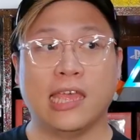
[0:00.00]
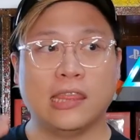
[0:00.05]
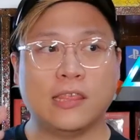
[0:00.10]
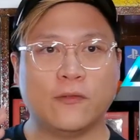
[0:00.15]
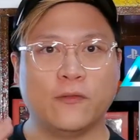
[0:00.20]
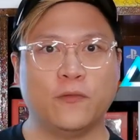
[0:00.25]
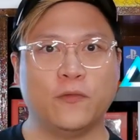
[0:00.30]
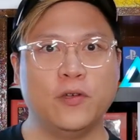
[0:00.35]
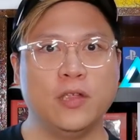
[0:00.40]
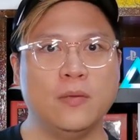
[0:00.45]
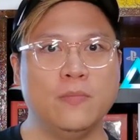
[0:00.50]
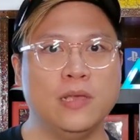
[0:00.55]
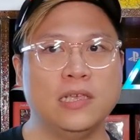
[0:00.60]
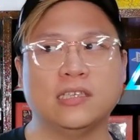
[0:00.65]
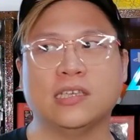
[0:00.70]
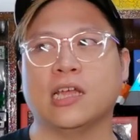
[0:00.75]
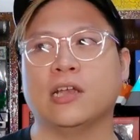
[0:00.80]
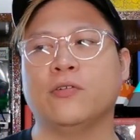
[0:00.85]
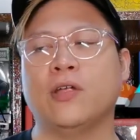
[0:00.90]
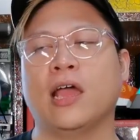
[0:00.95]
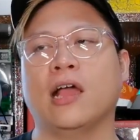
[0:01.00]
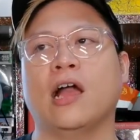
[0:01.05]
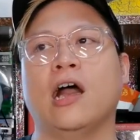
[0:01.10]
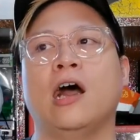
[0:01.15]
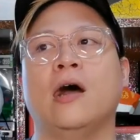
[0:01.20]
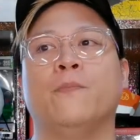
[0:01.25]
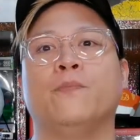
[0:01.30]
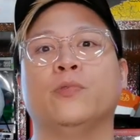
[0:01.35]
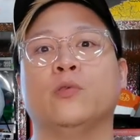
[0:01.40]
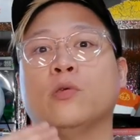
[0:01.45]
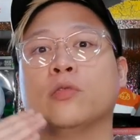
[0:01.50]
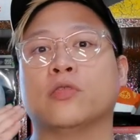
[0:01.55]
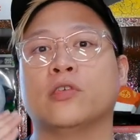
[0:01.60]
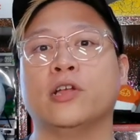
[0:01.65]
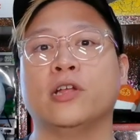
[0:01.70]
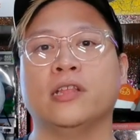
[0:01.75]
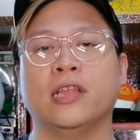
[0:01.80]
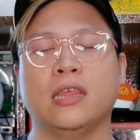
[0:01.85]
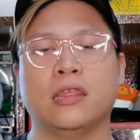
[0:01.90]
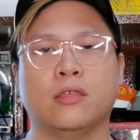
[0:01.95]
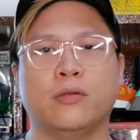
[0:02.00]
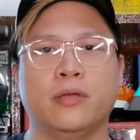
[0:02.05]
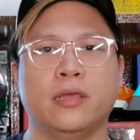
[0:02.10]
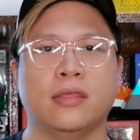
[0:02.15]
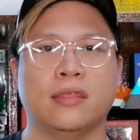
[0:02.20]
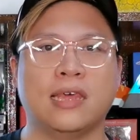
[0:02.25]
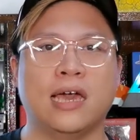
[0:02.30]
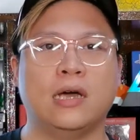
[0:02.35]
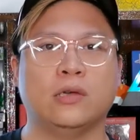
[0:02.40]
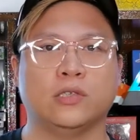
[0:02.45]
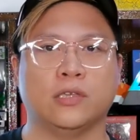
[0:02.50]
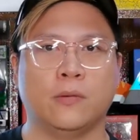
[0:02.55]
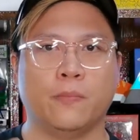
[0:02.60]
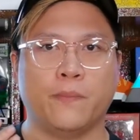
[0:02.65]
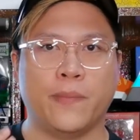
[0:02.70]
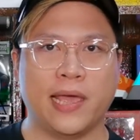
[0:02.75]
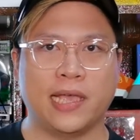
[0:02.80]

And the freebies can rack up to 33,000